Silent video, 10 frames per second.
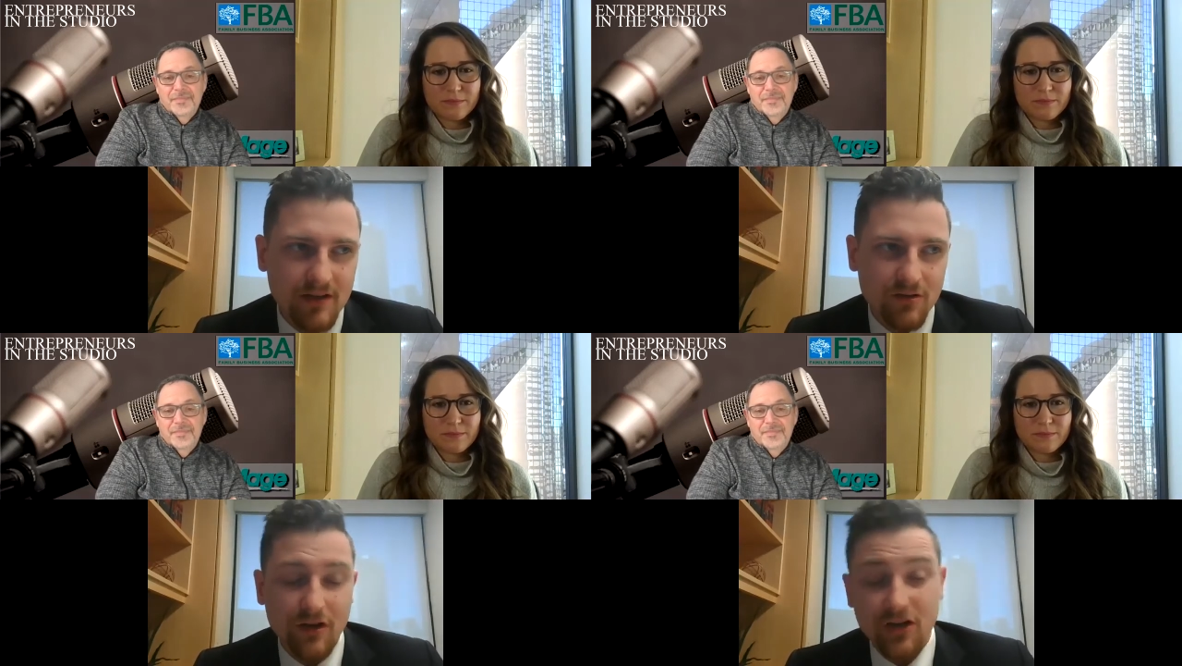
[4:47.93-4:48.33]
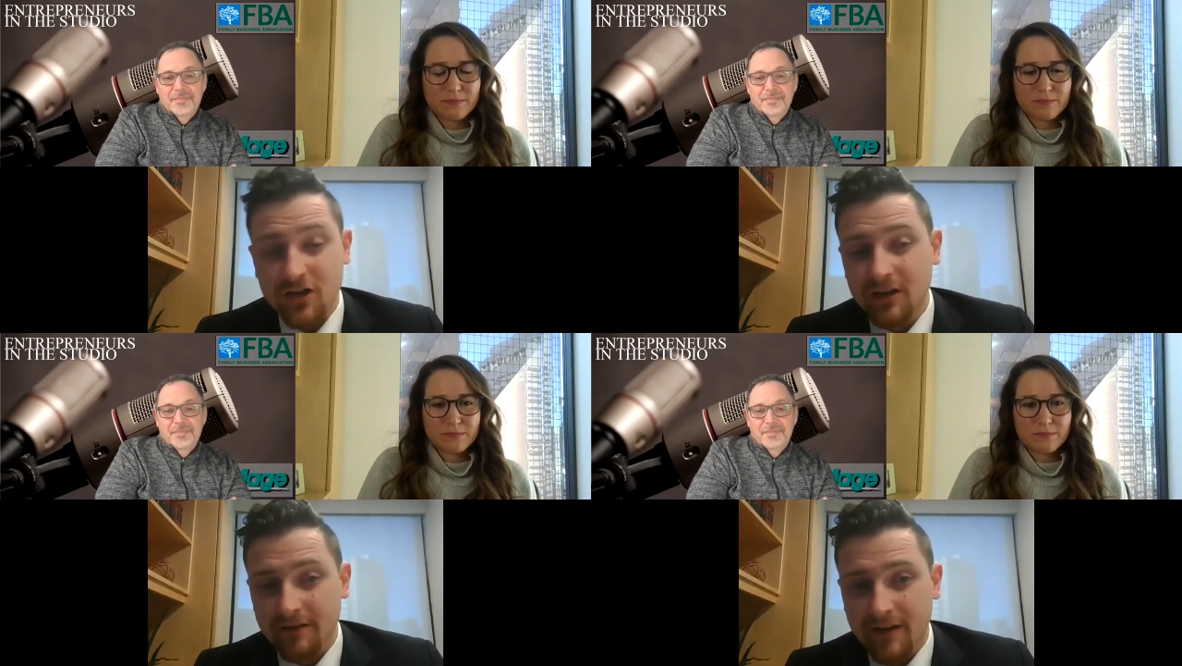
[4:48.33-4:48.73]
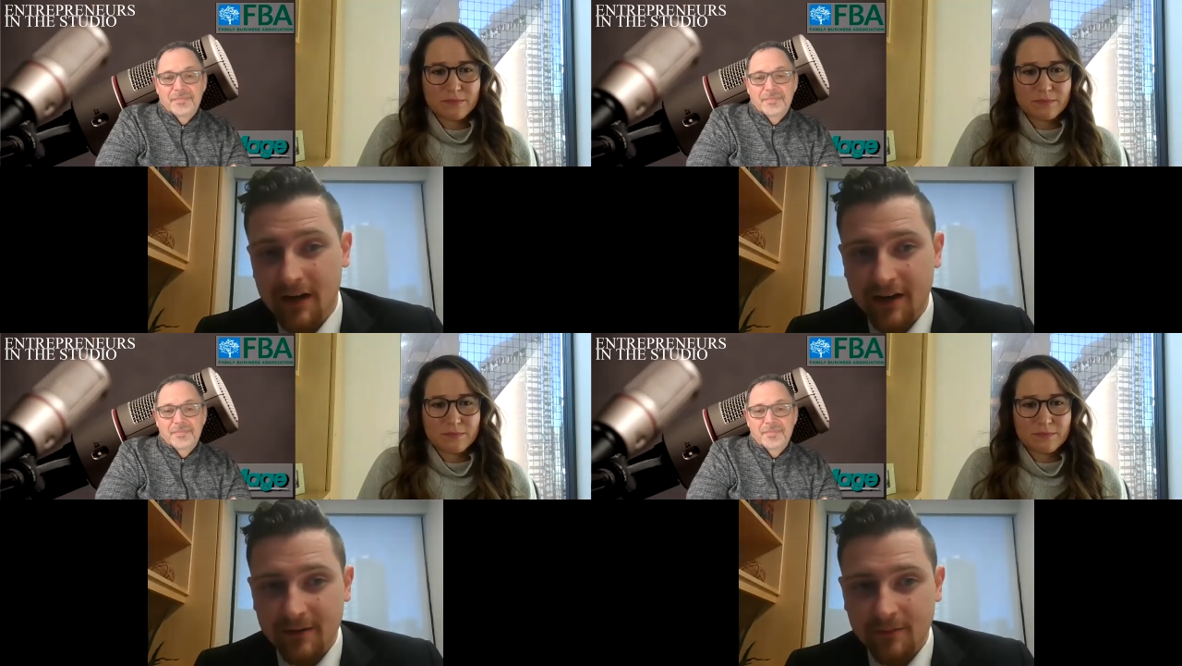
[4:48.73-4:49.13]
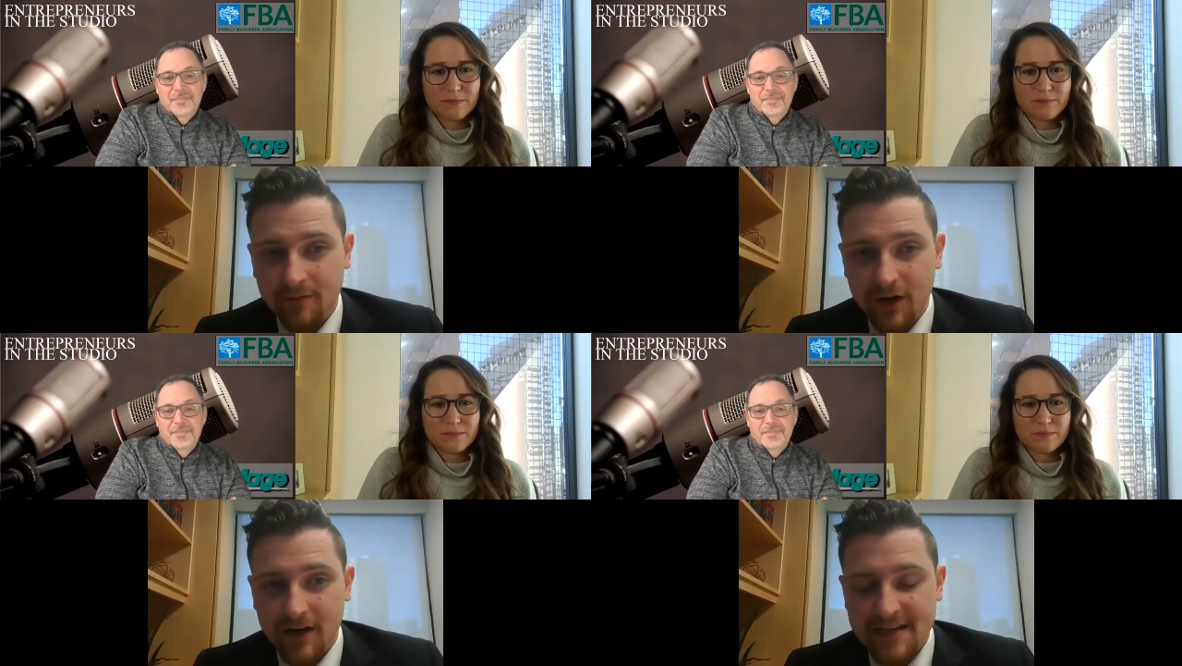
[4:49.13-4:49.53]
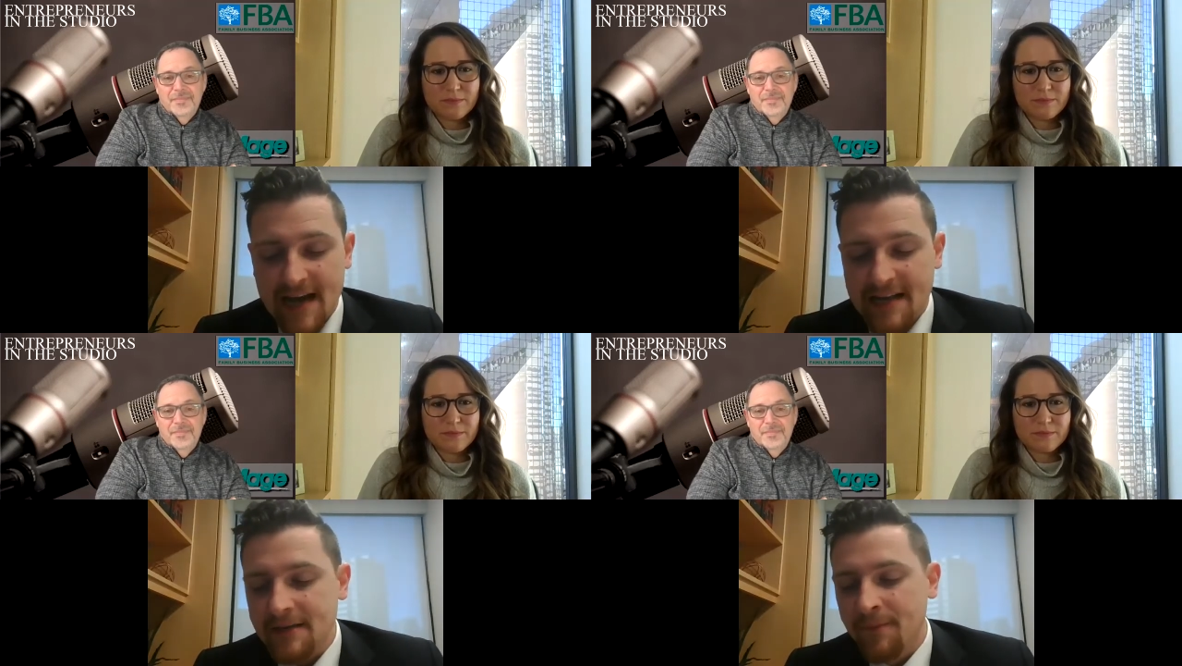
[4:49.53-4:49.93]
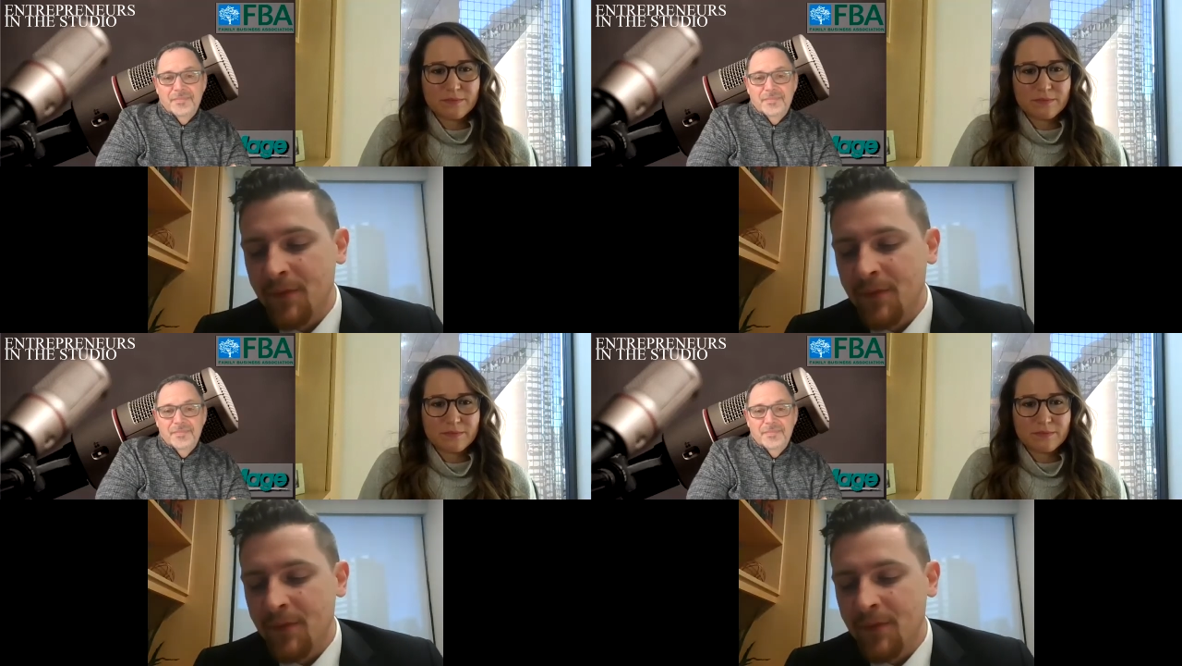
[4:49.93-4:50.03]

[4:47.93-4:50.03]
Speaker 1: is traditionally very, very intense.